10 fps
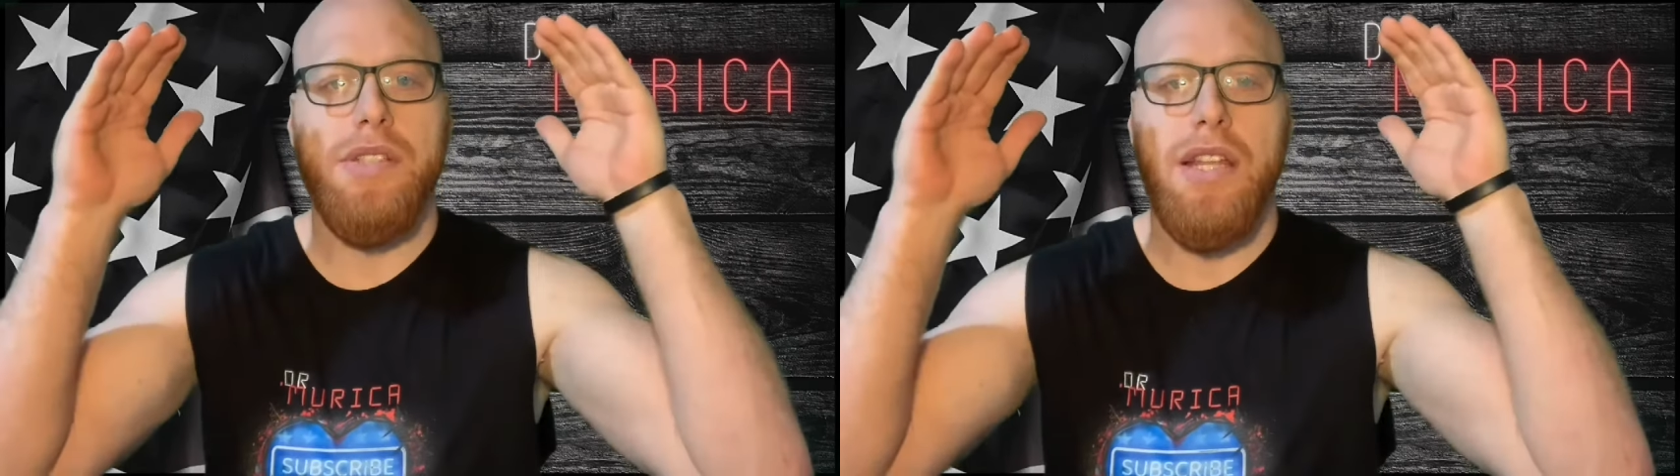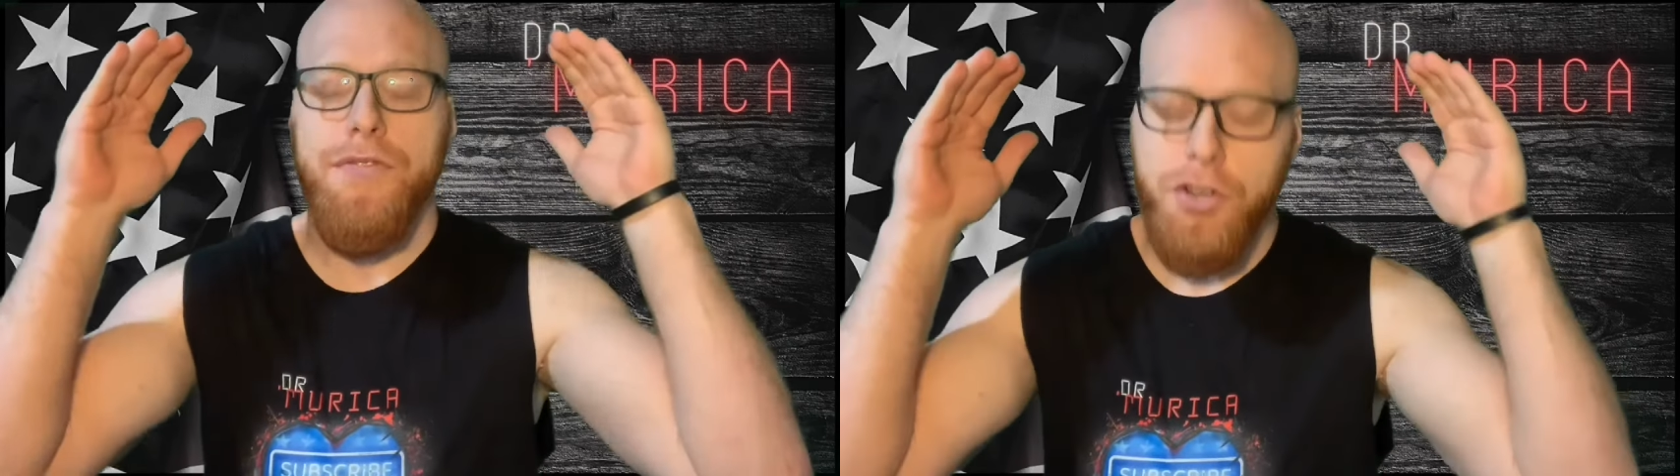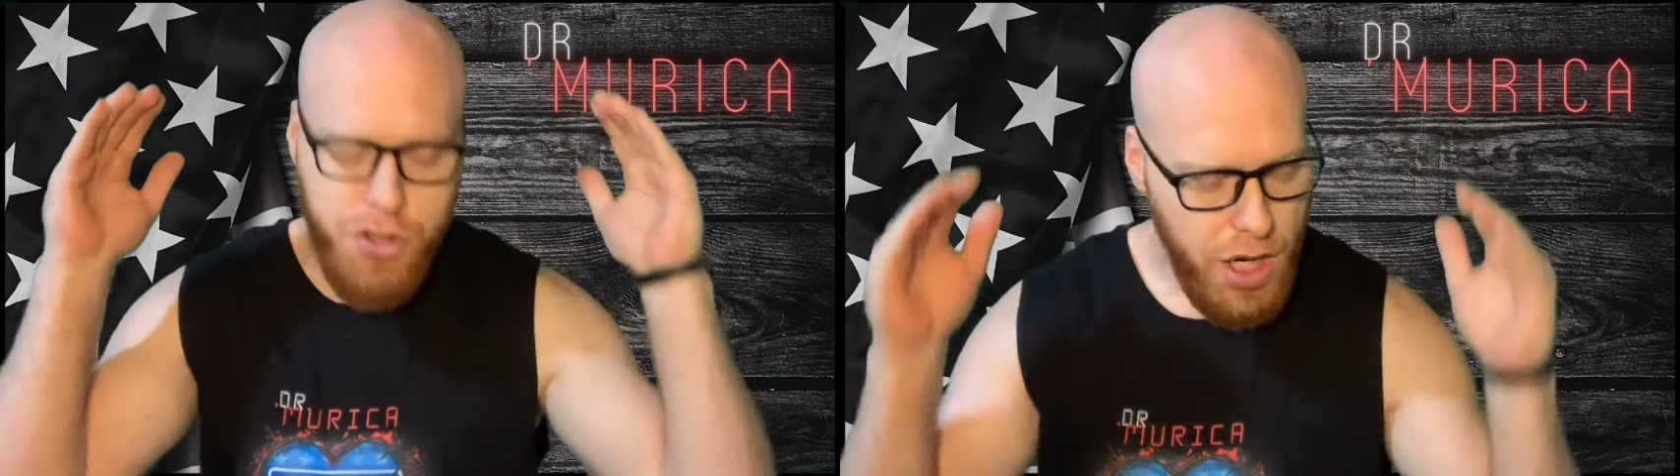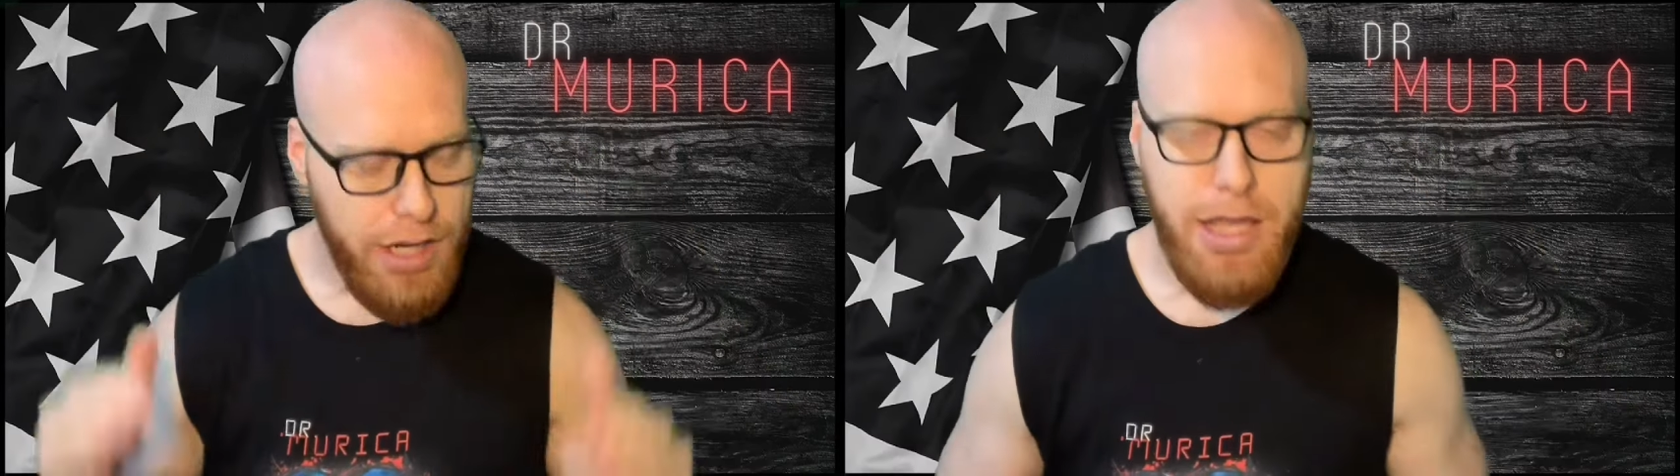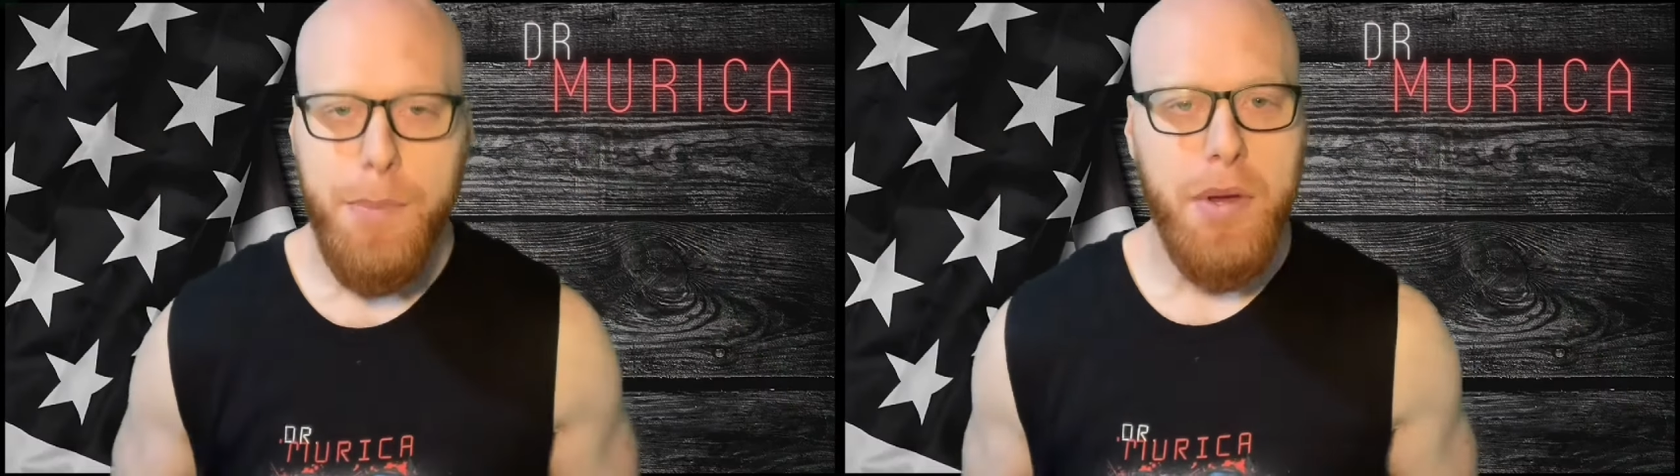And if you're trying to
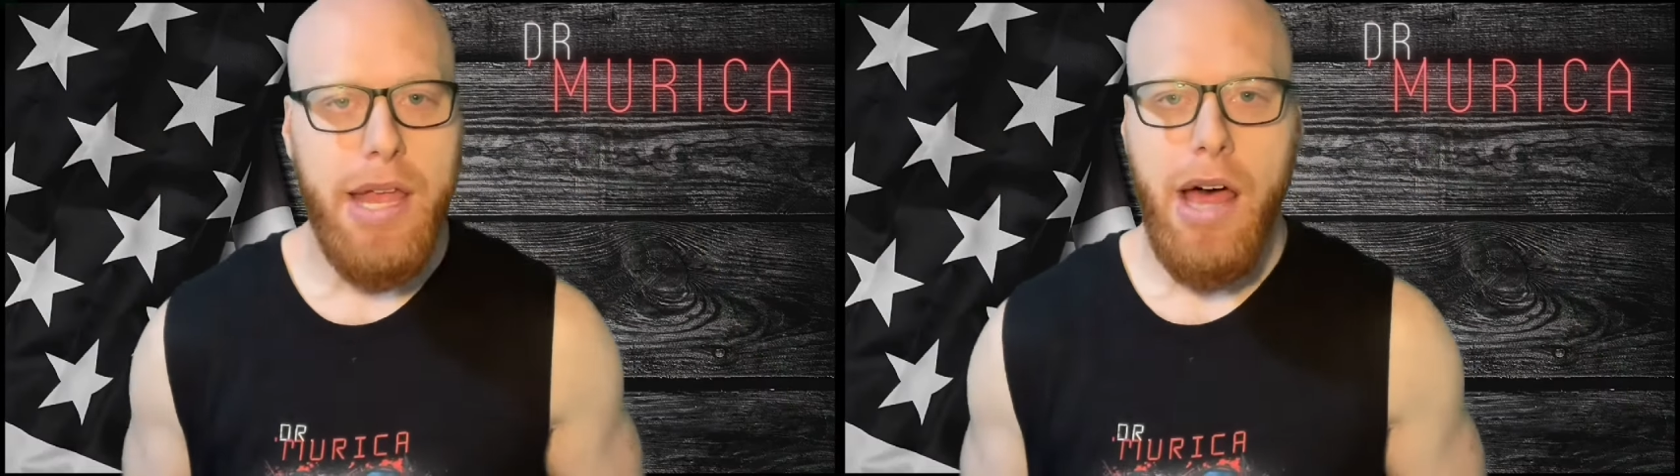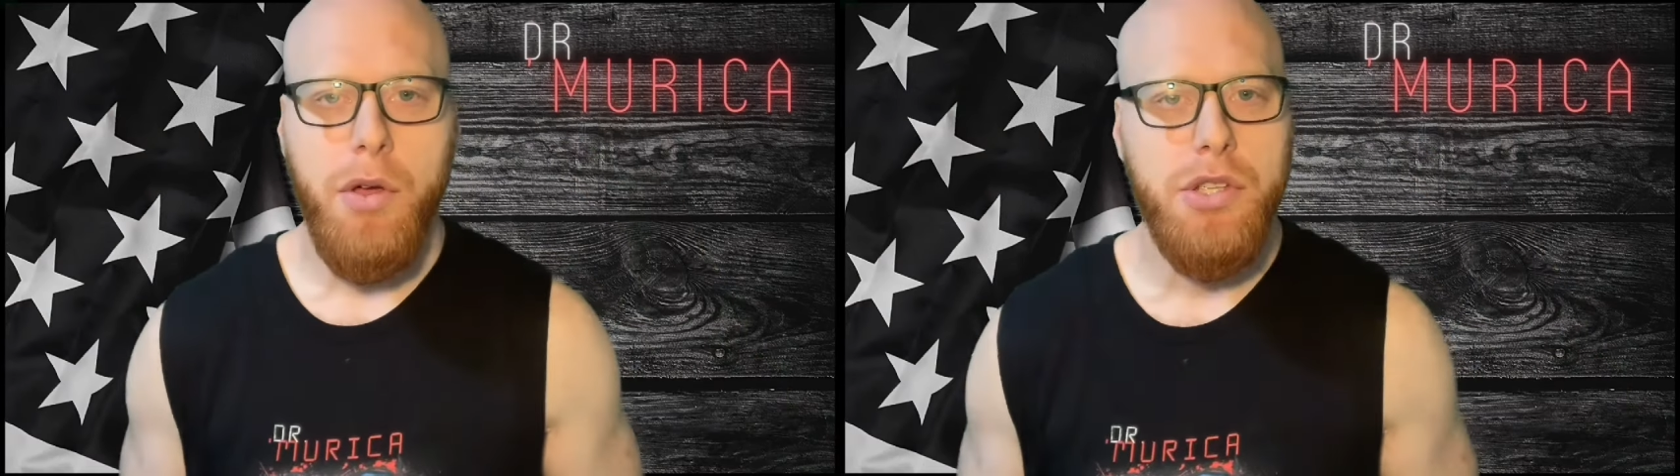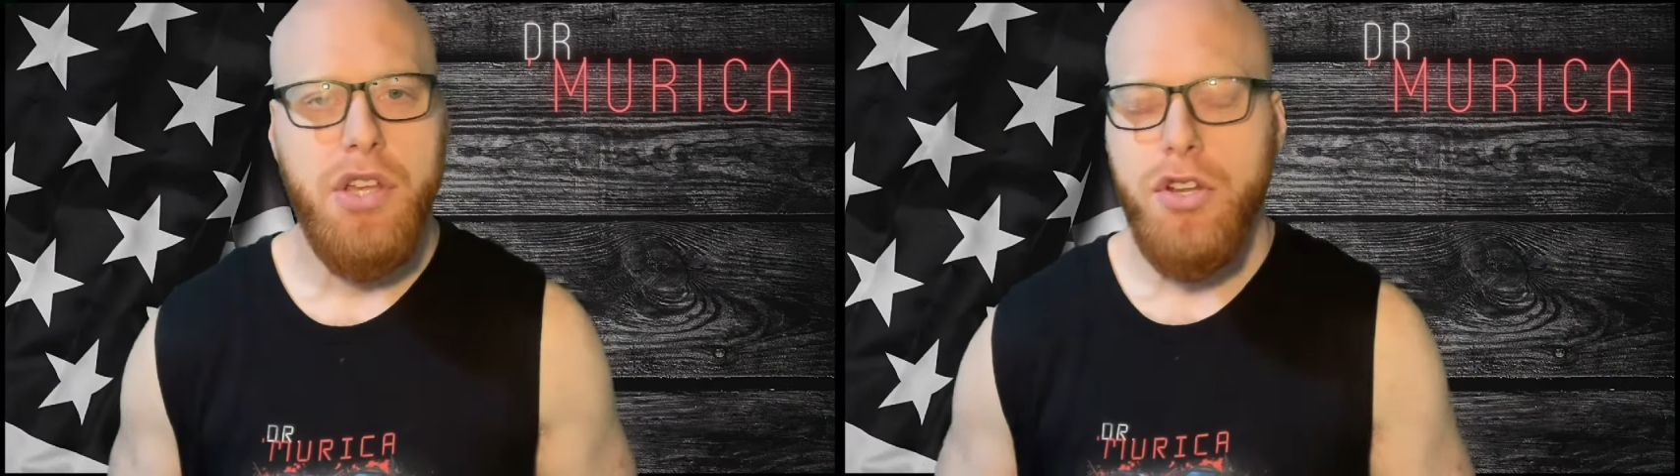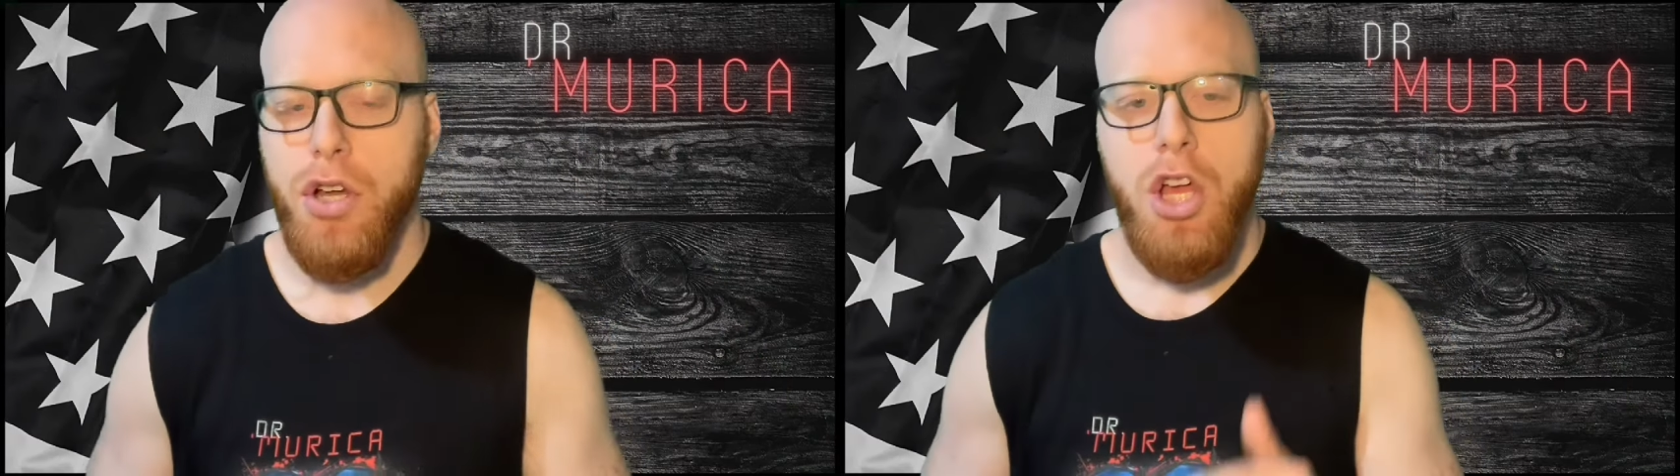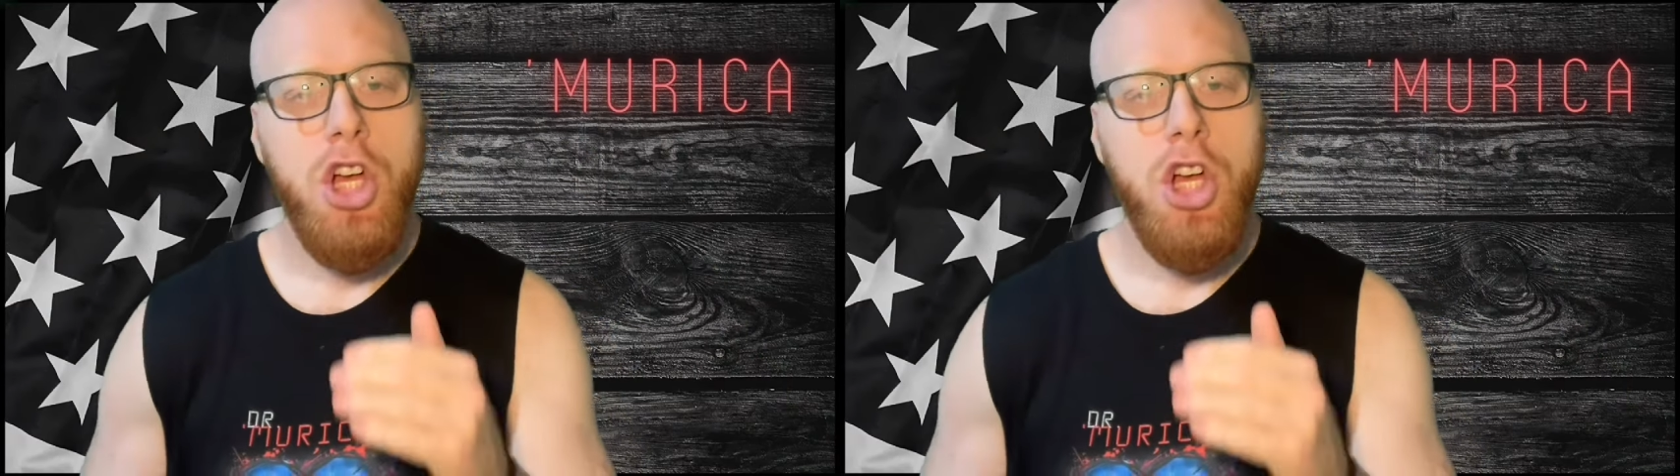keep your calories under